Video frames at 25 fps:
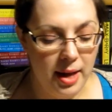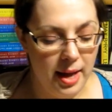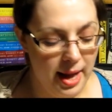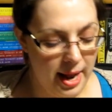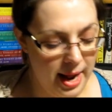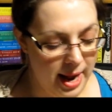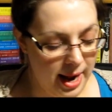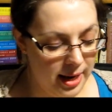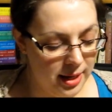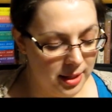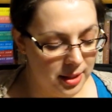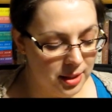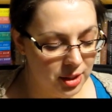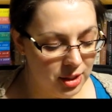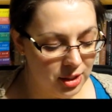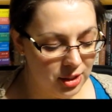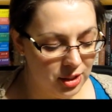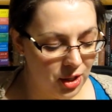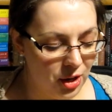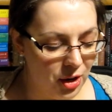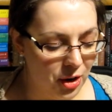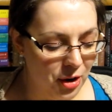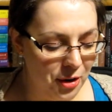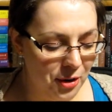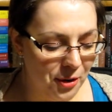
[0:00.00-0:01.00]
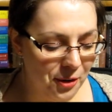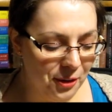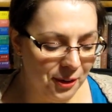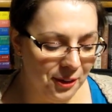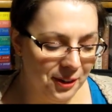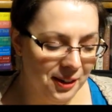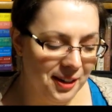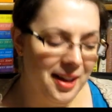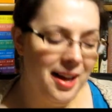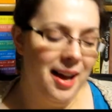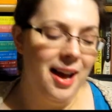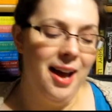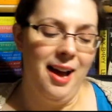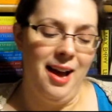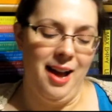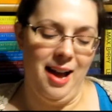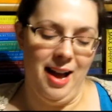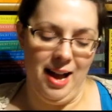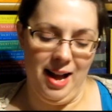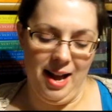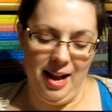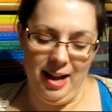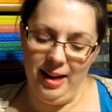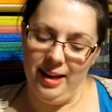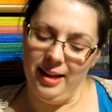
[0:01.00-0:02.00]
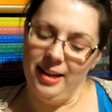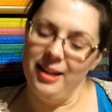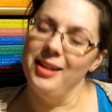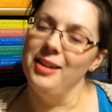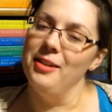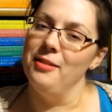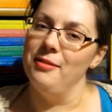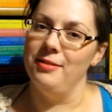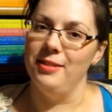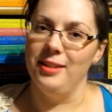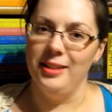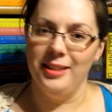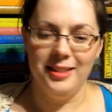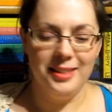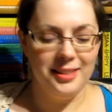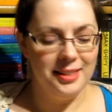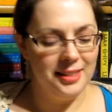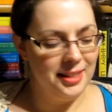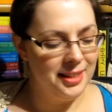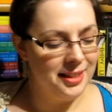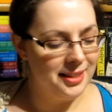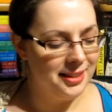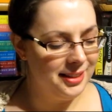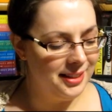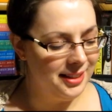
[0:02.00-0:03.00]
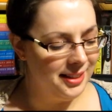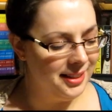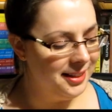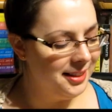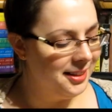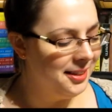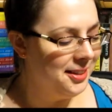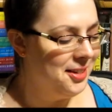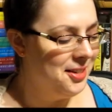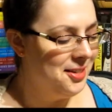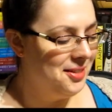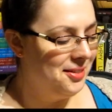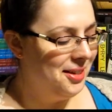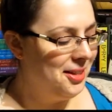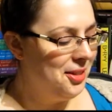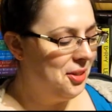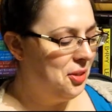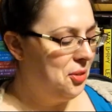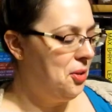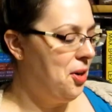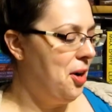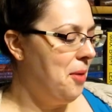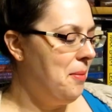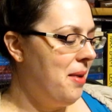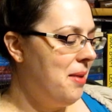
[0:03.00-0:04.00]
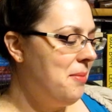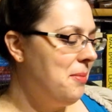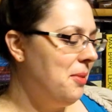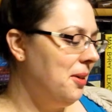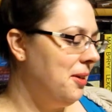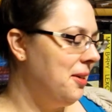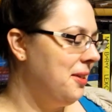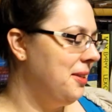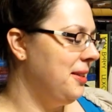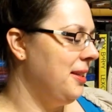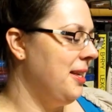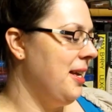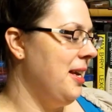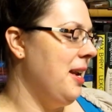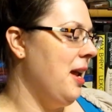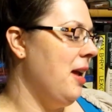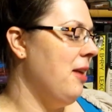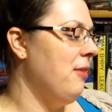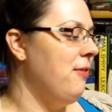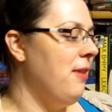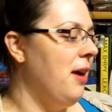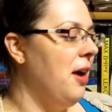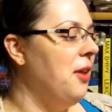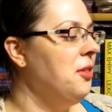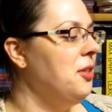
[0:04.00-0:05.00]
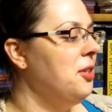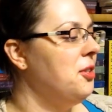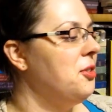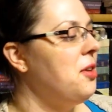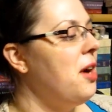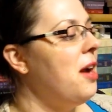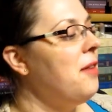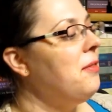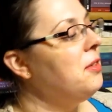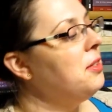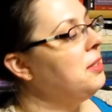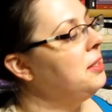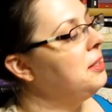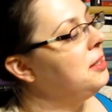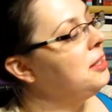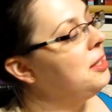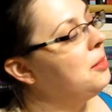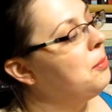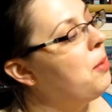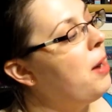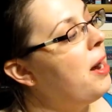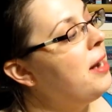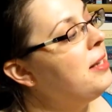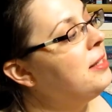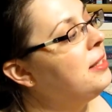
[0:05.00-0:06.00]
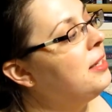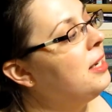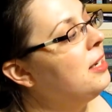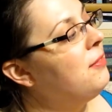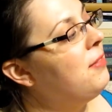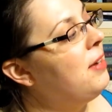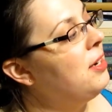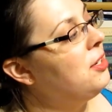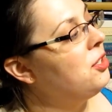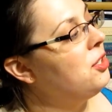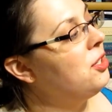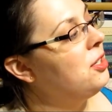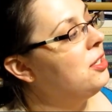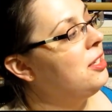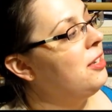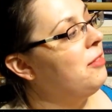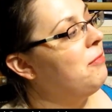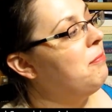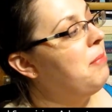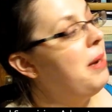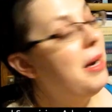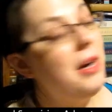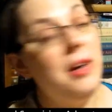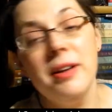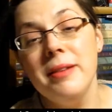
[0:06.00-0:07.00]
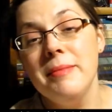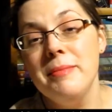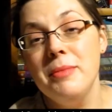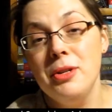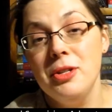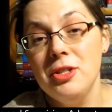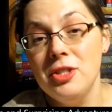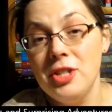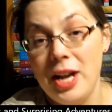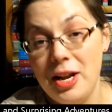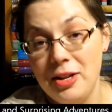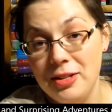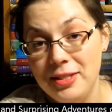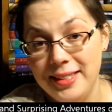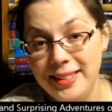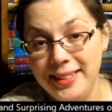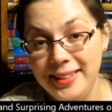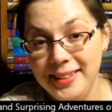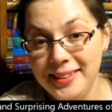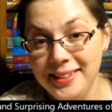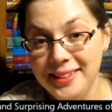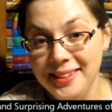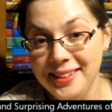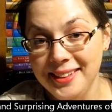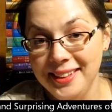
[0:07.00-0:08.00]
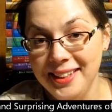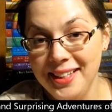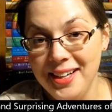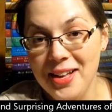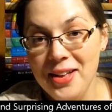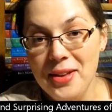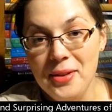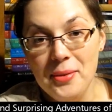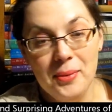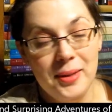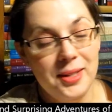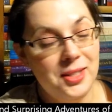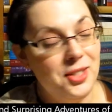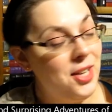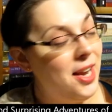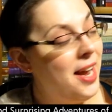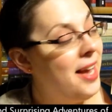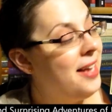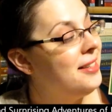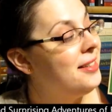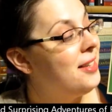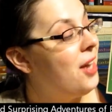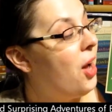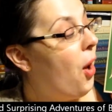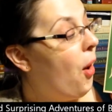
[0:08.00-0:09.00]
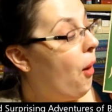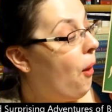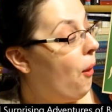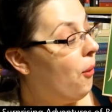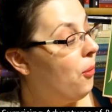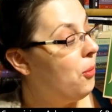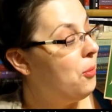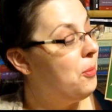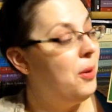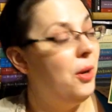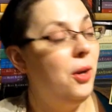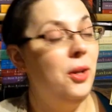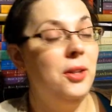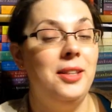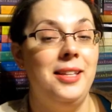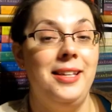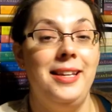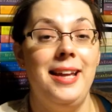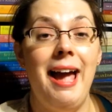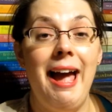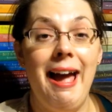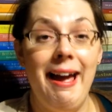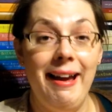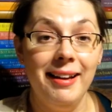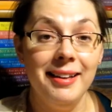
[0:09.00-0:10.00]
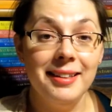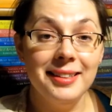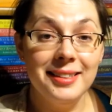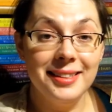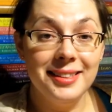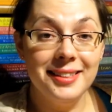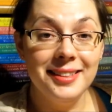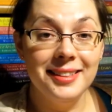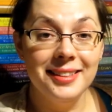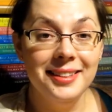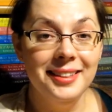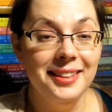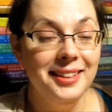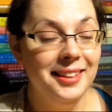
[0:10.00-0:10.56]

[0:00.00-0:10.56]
And so I very sneakily went through all my books, and I found The Travels and Surprising Adventures of Baron Munchausen, which has all but the X